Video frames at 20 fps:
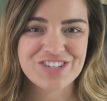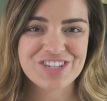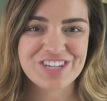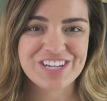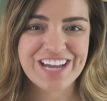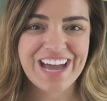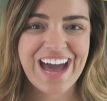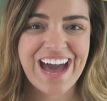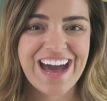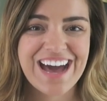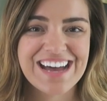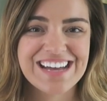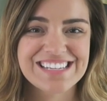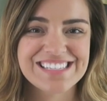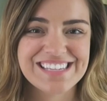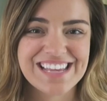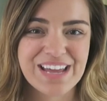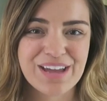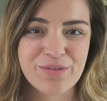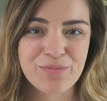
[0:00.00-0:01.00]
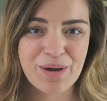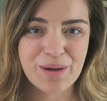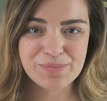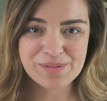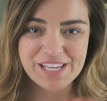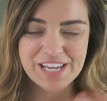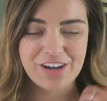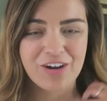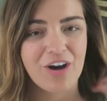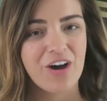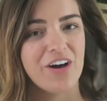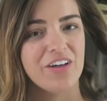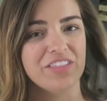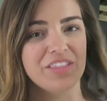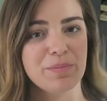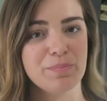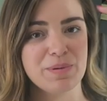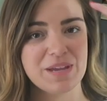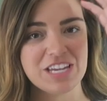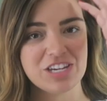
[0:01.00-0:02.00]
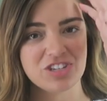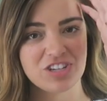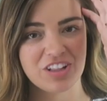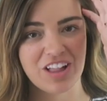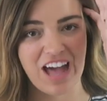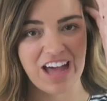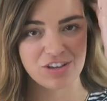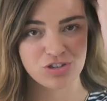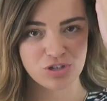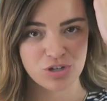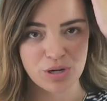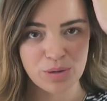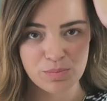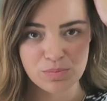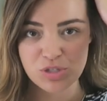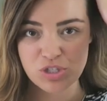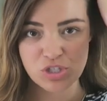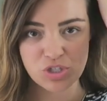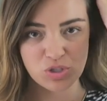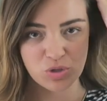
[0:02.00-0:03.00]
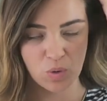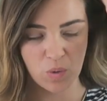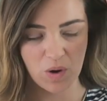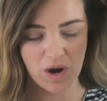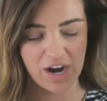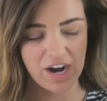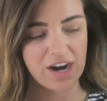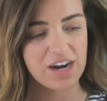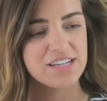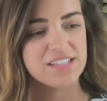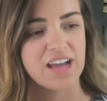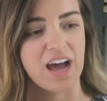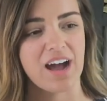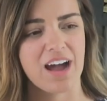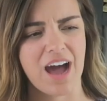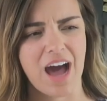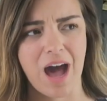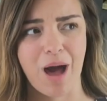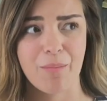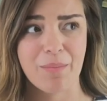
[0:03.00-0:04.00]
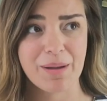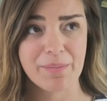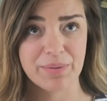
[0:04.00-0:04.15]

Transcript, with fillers: She has a website called the beach classroom store dot com,